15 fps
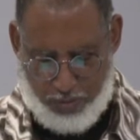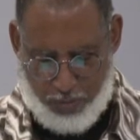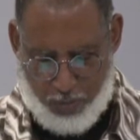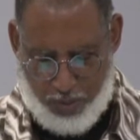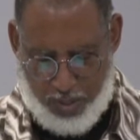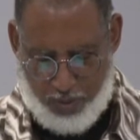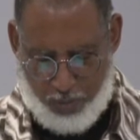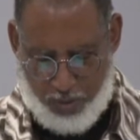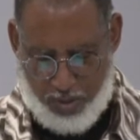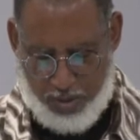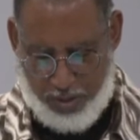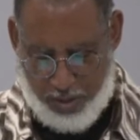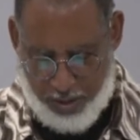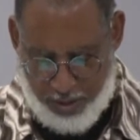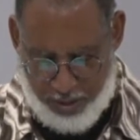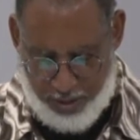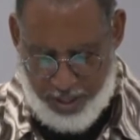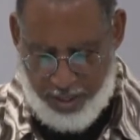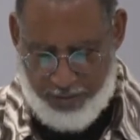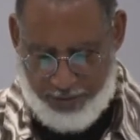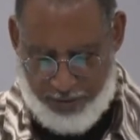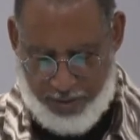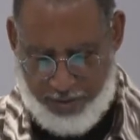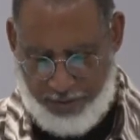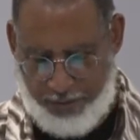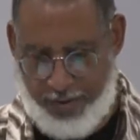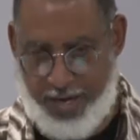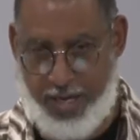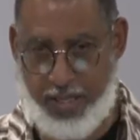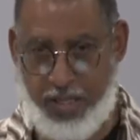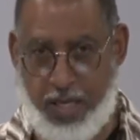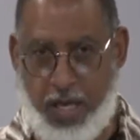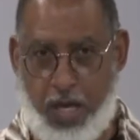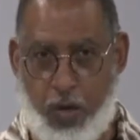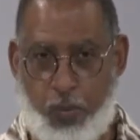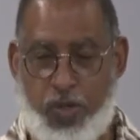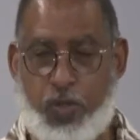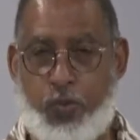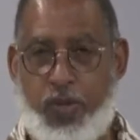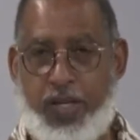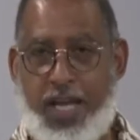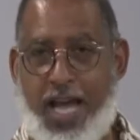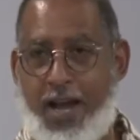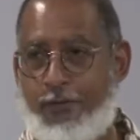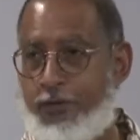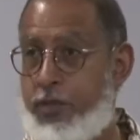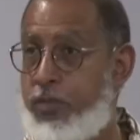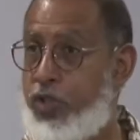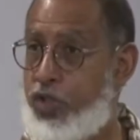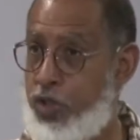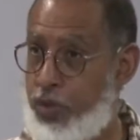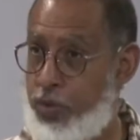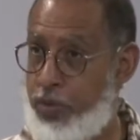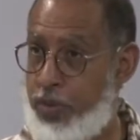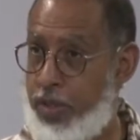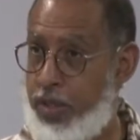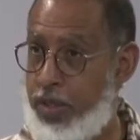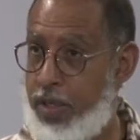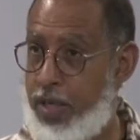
one was contend for the faith, which we got from Jude.